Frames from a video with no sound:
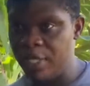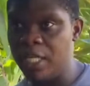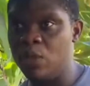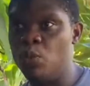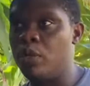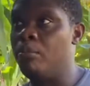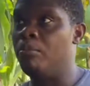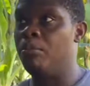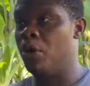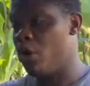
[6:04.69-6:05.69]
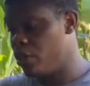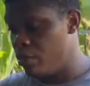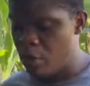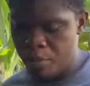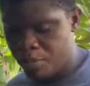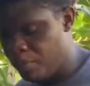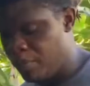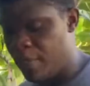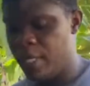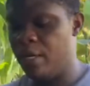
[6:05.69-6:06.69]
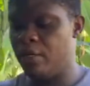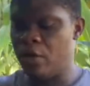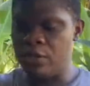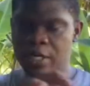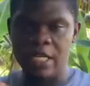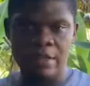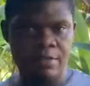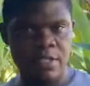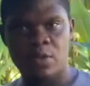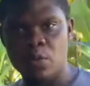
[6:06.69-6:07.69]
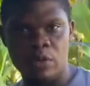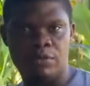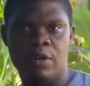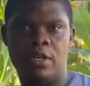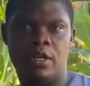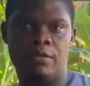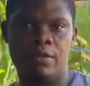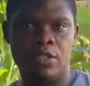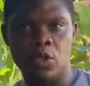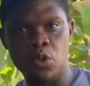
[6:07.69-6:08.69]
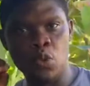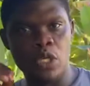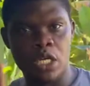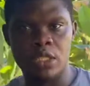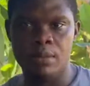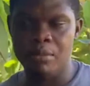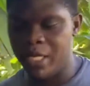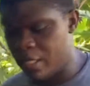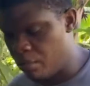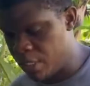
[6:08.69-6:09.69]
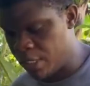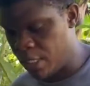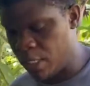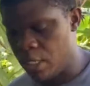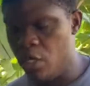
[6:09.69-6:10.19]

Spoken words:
It will burn them up and all the leaves will fall off. So do not make that mistake.